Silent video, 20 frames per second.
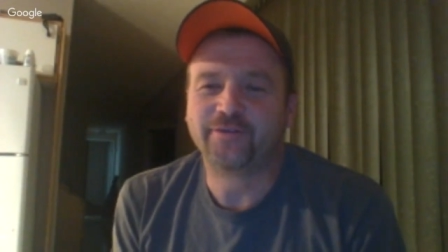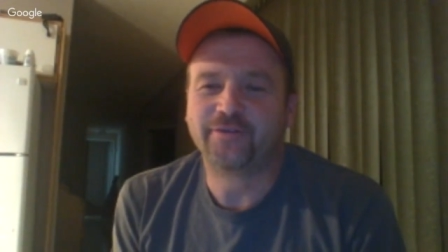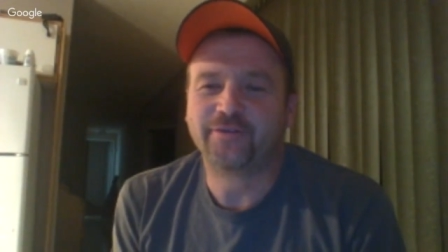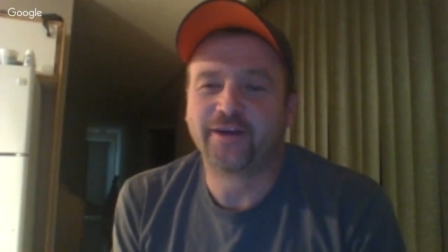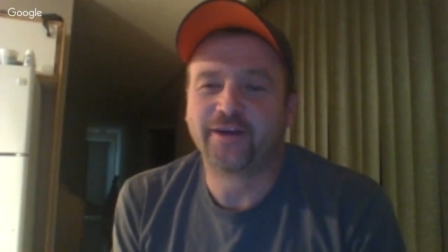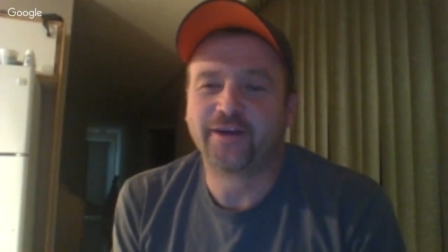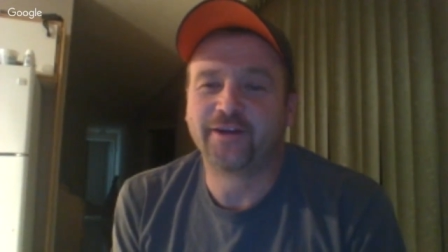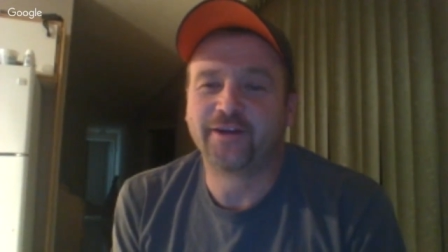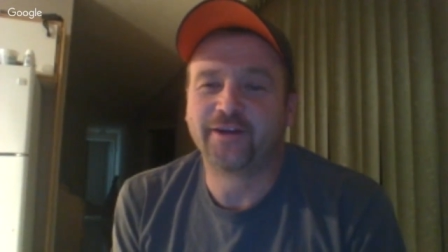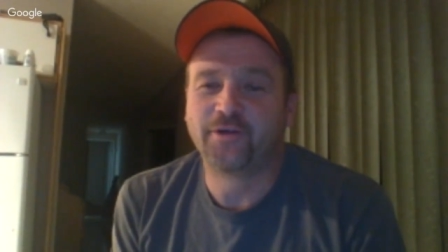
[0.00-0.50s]

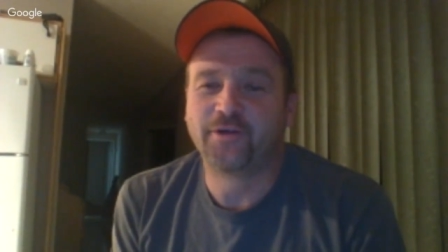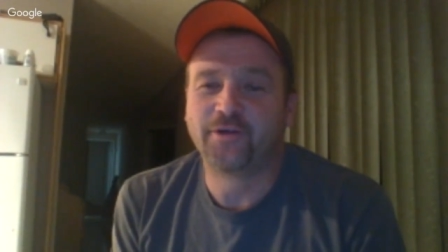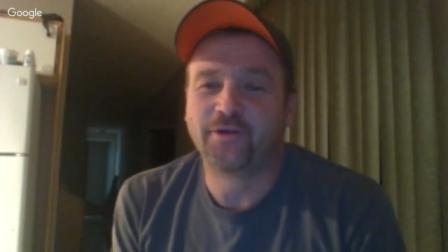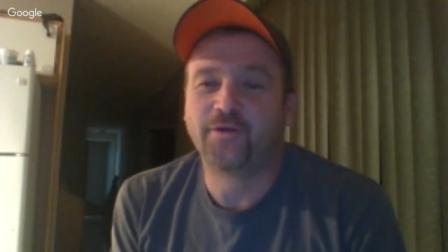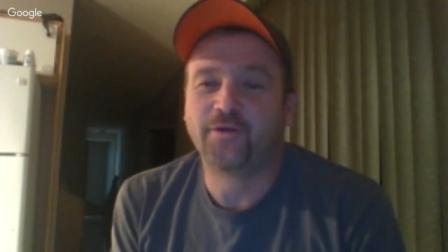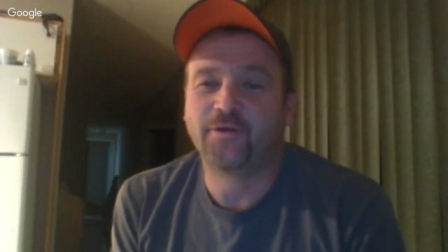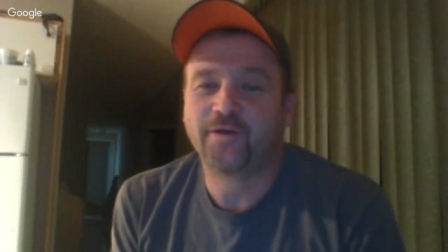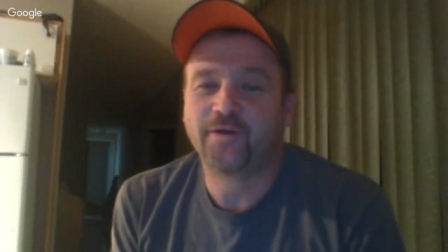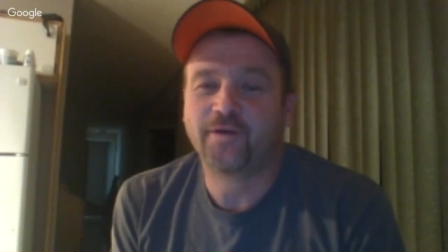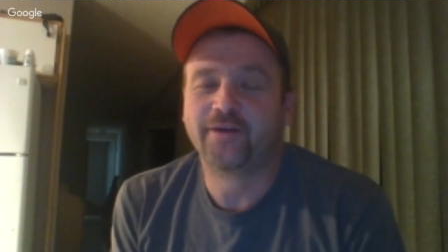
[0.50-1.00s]

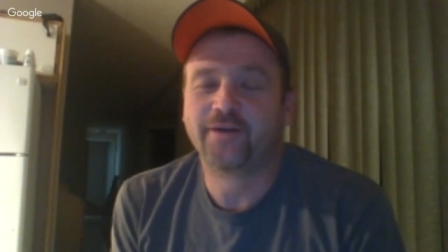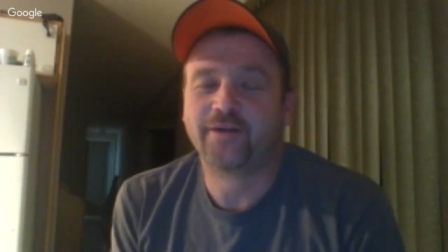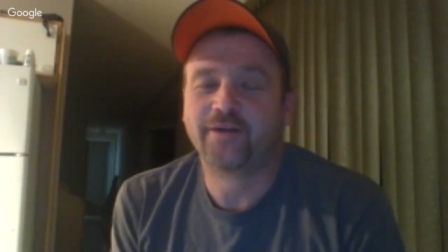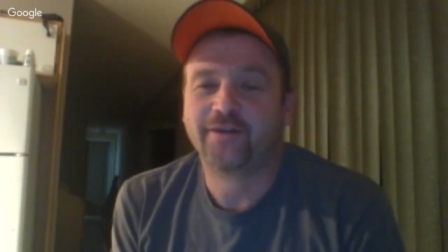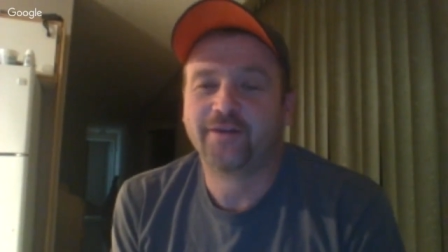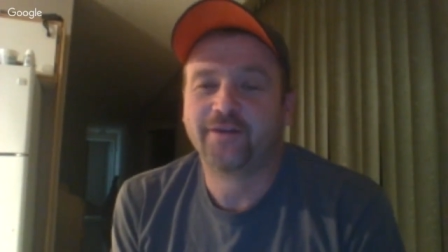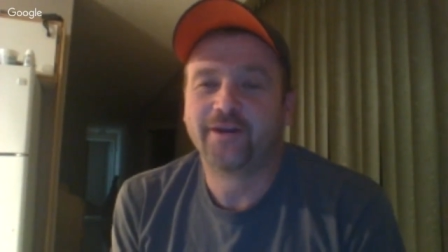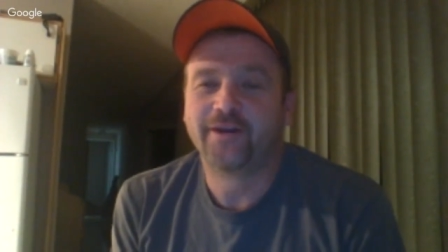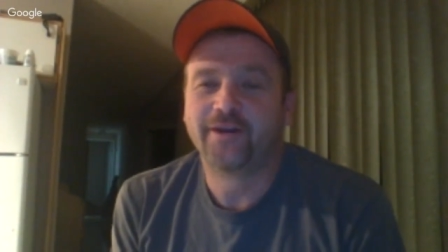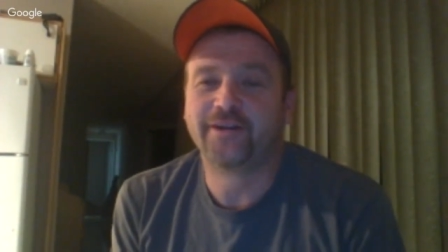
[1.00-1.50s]
No,
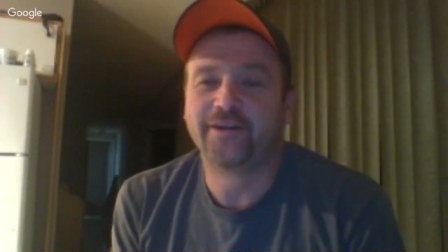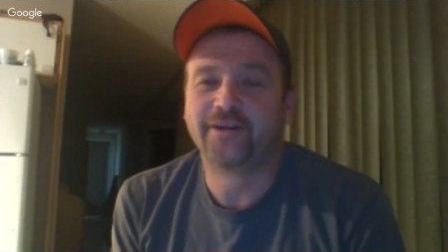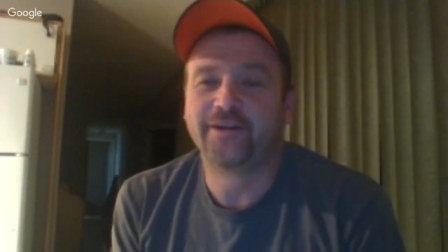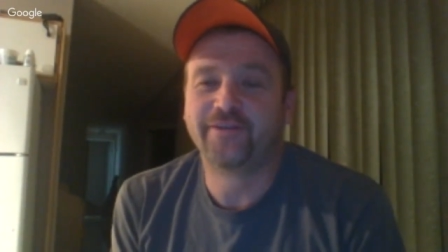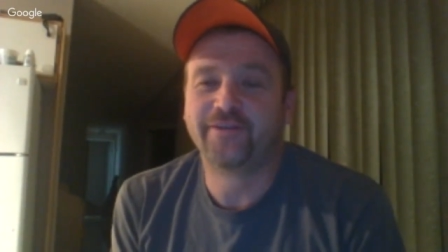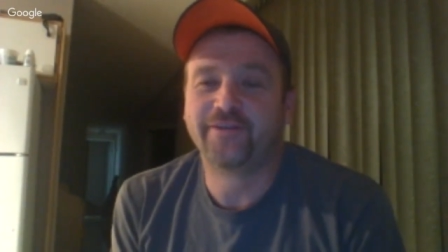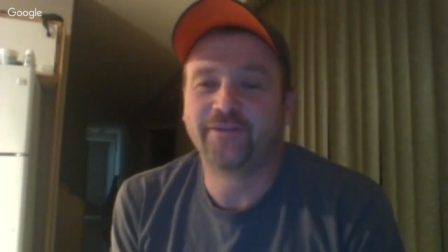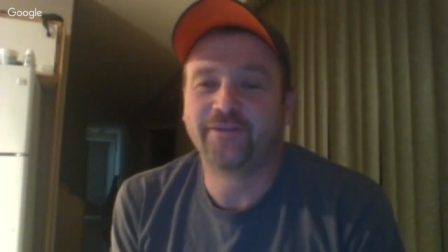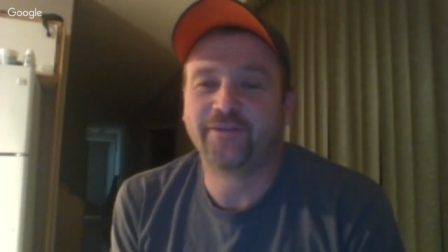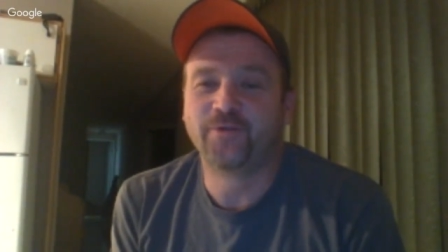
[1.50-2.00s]
I
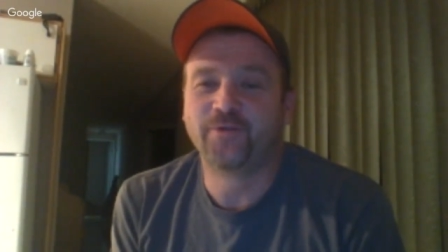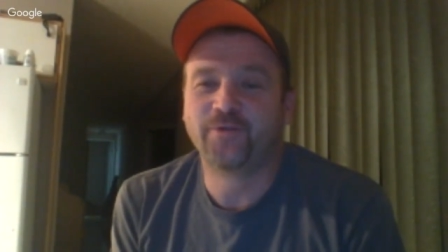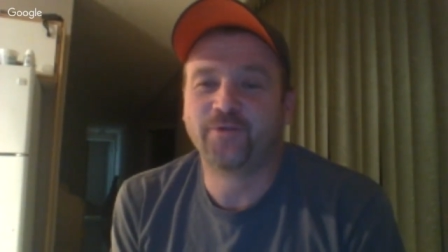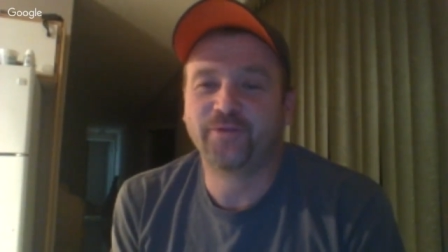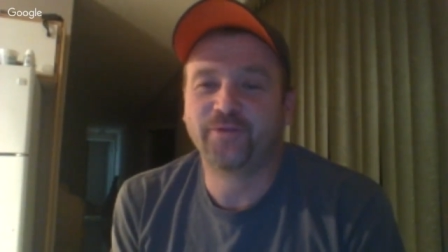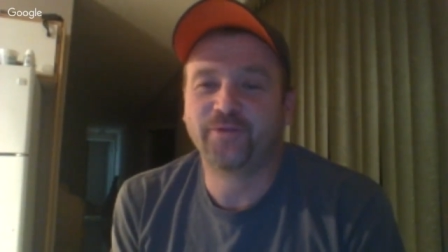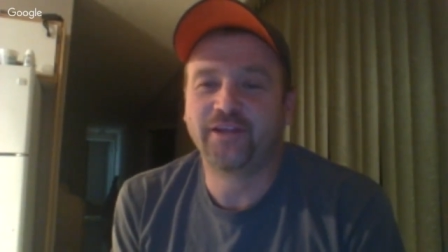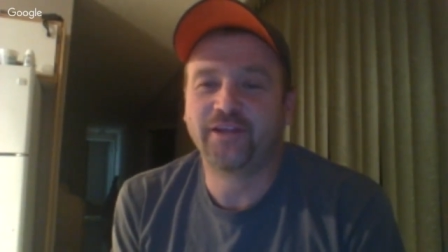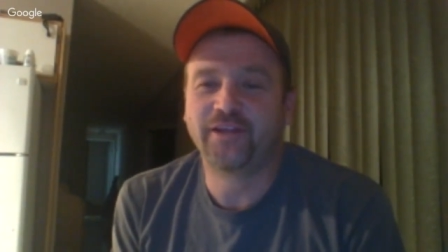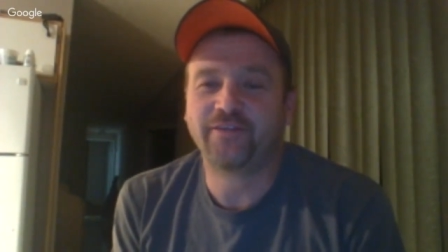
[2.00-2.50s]
definitely won't
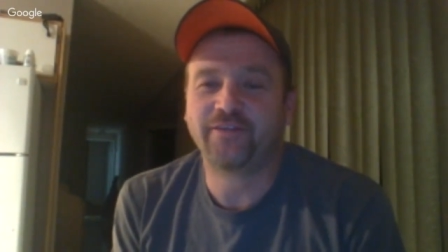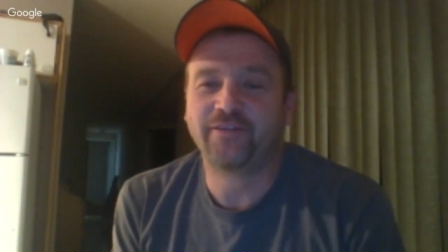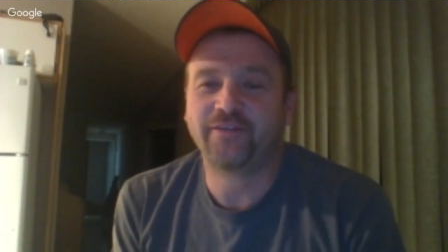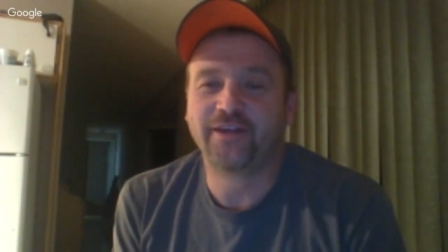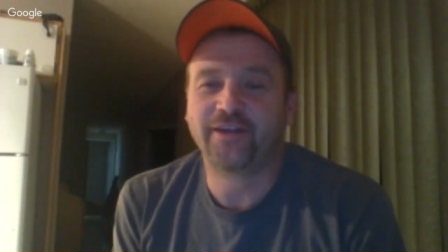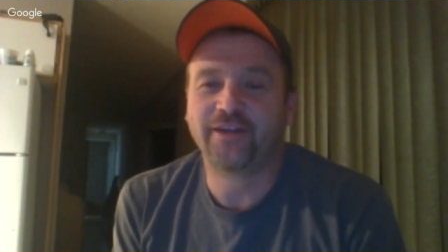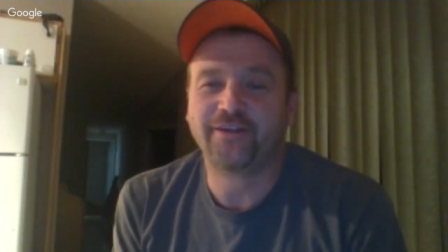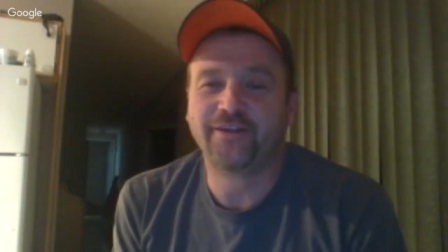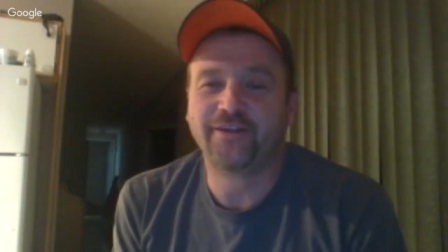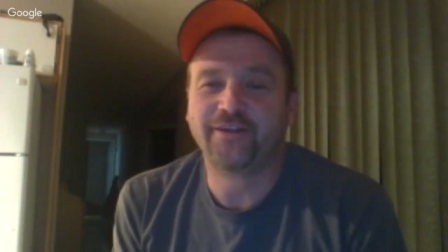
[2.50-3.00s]
be leaving
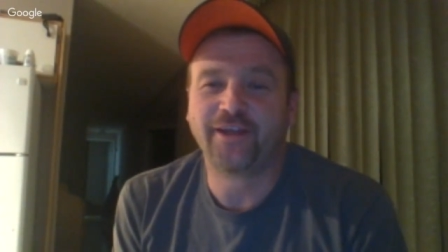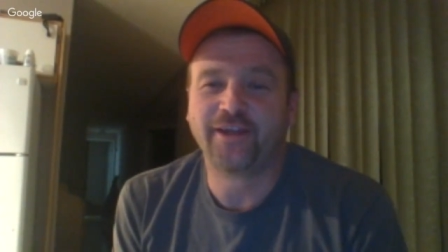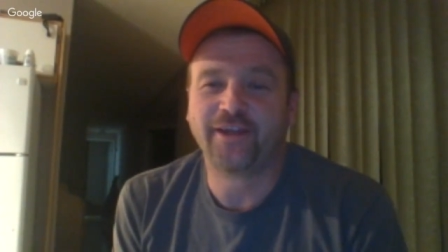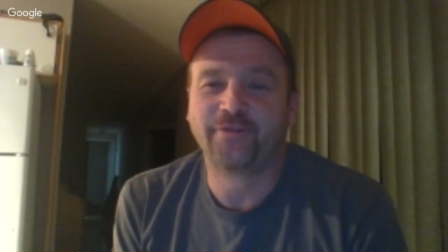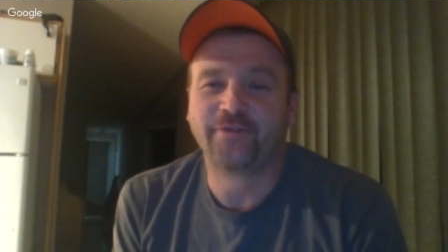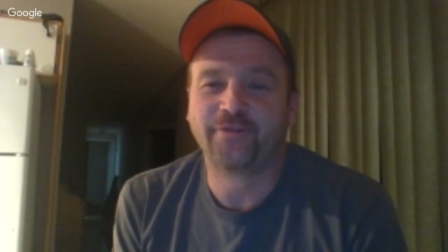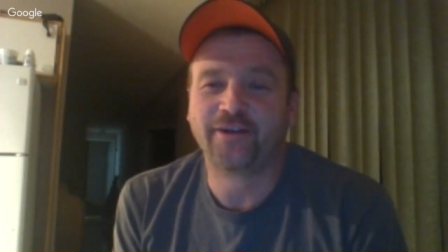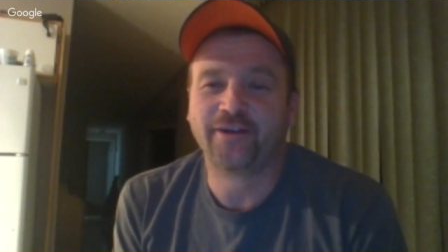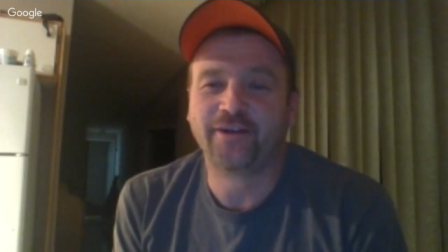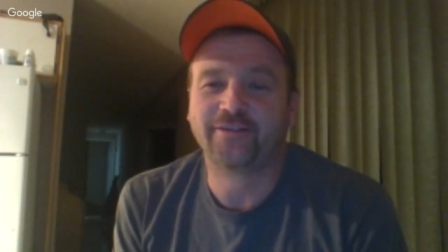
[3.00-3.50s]
that D8
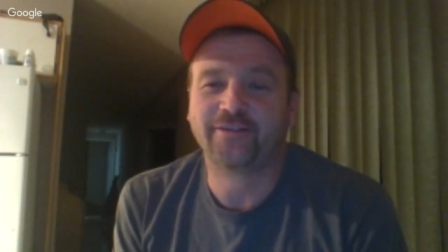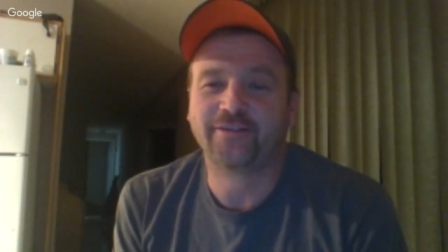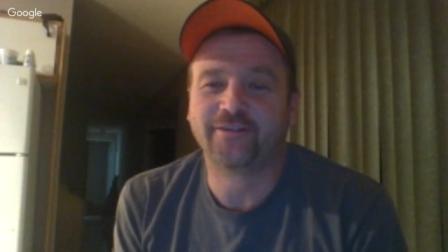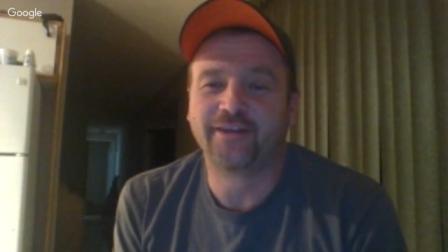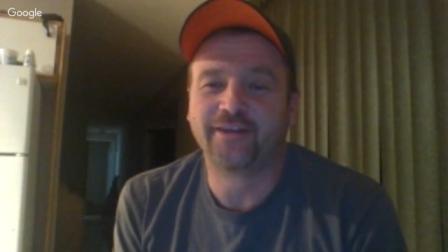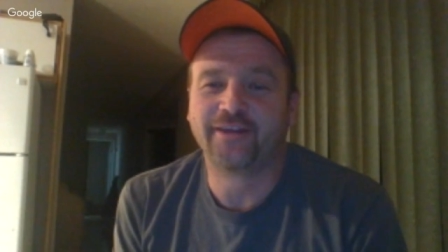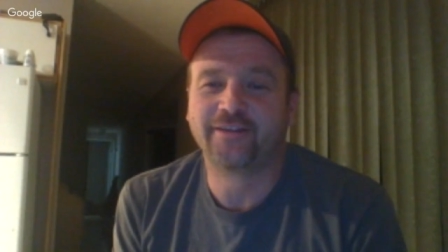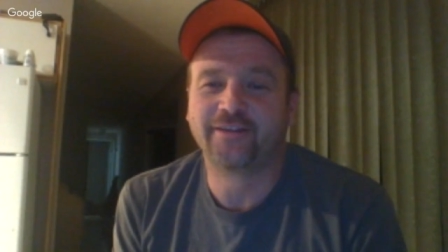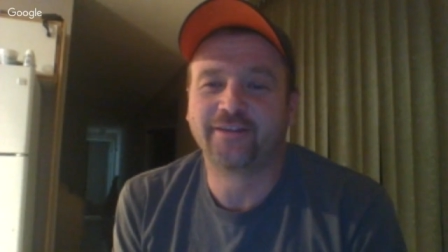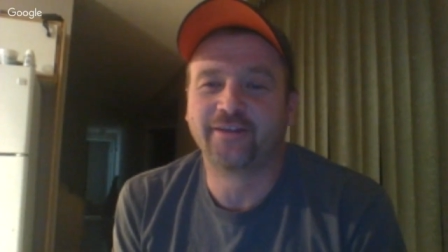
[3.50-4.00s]
run because
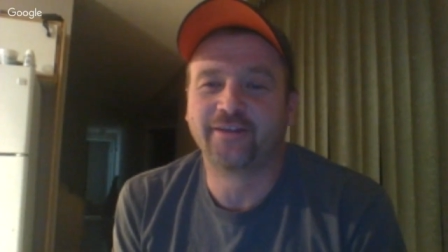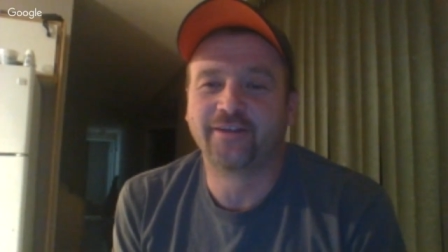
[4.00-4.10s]
that thing